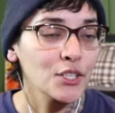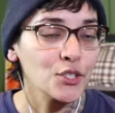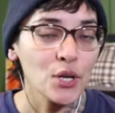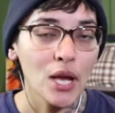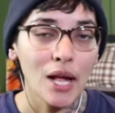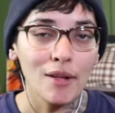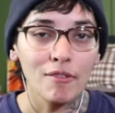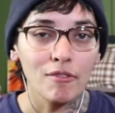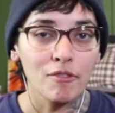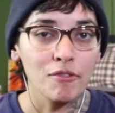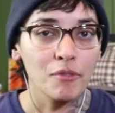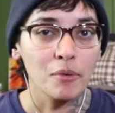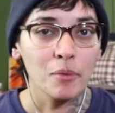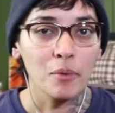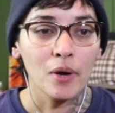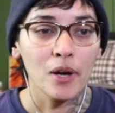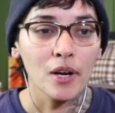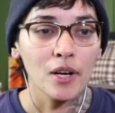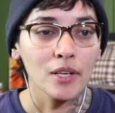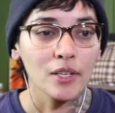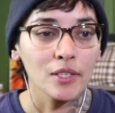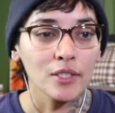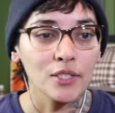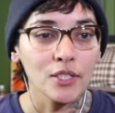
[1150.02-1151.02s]
travel for
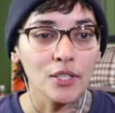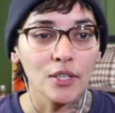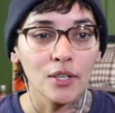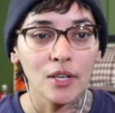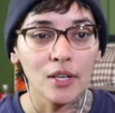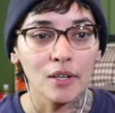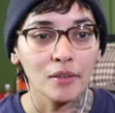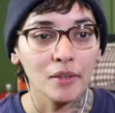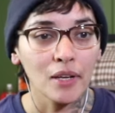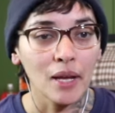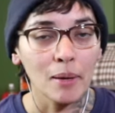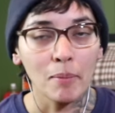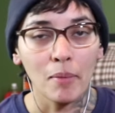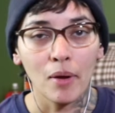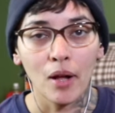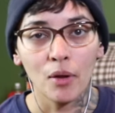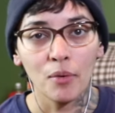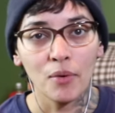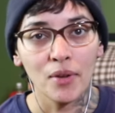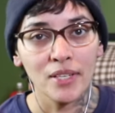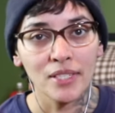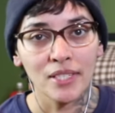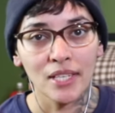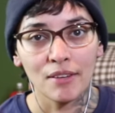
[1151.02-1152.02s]
work, so I'm
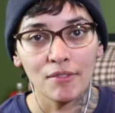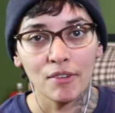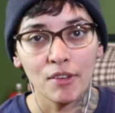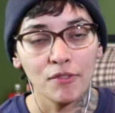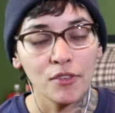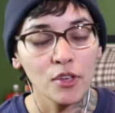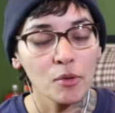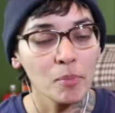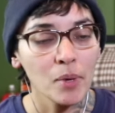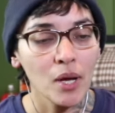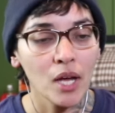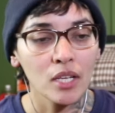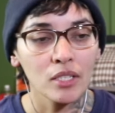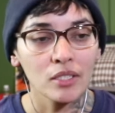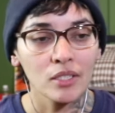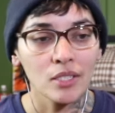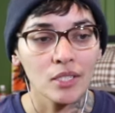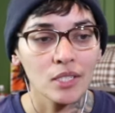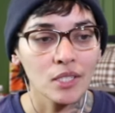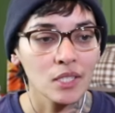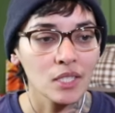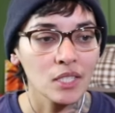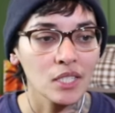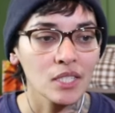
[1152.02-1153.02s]
always every few months.
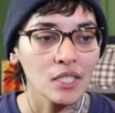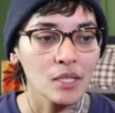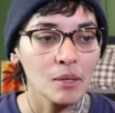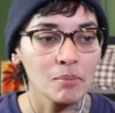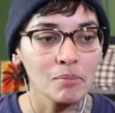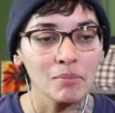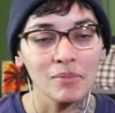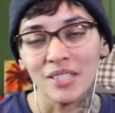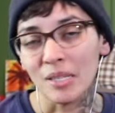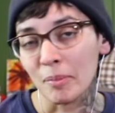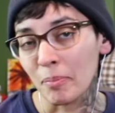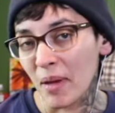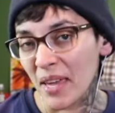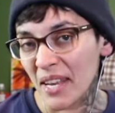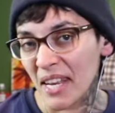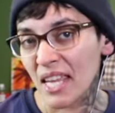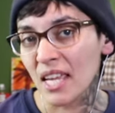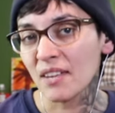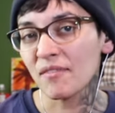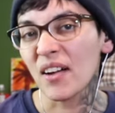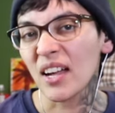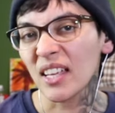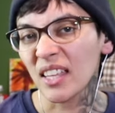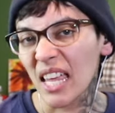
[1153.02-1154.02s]
Some depending
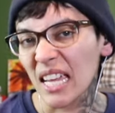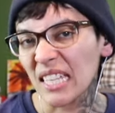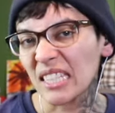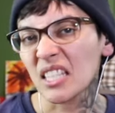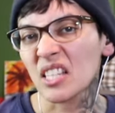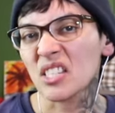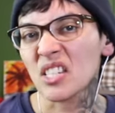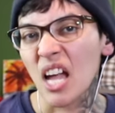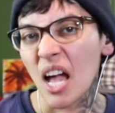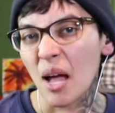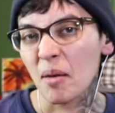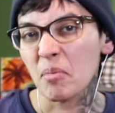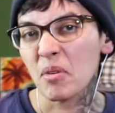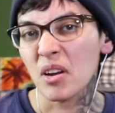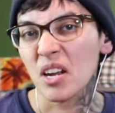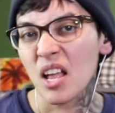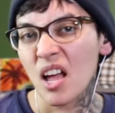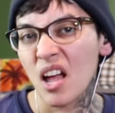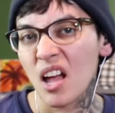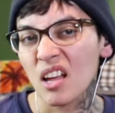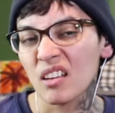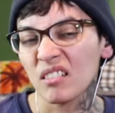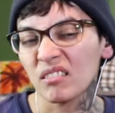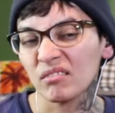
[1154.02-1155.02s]
if I like the job or
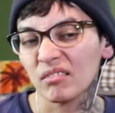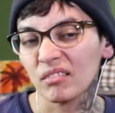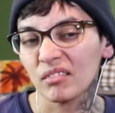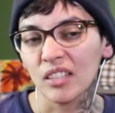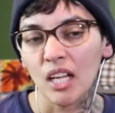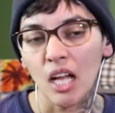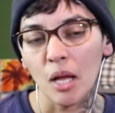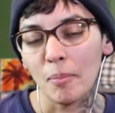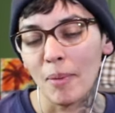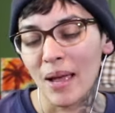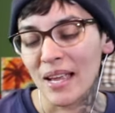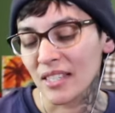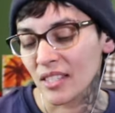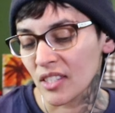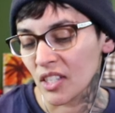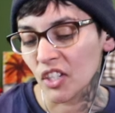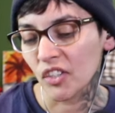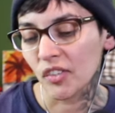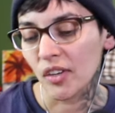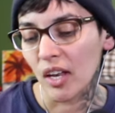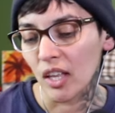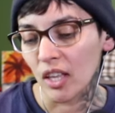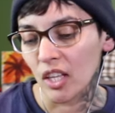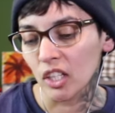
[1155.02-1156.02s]
not, I might stick
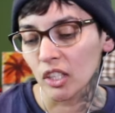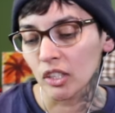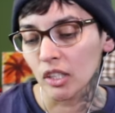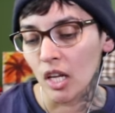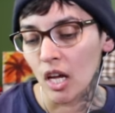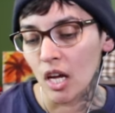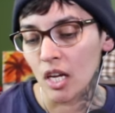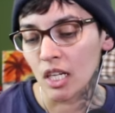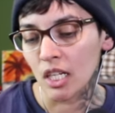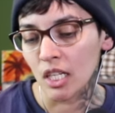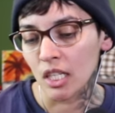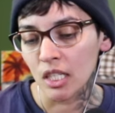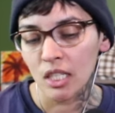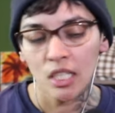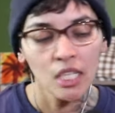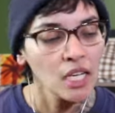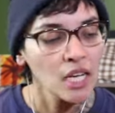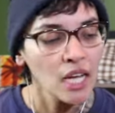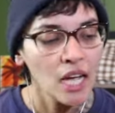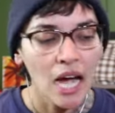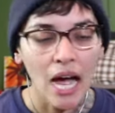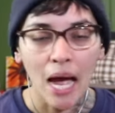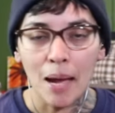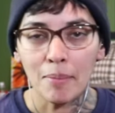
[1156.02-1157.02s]
around a little longer.
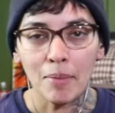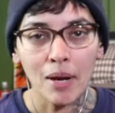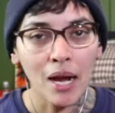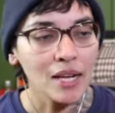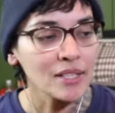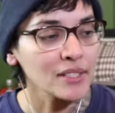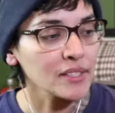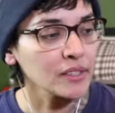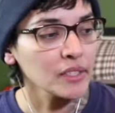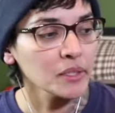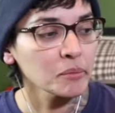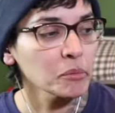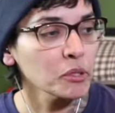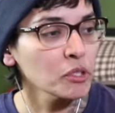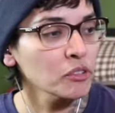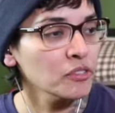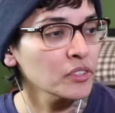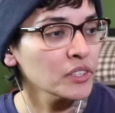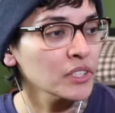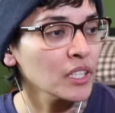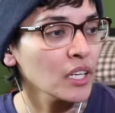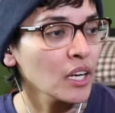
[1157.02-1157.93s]
I'm constantly moving,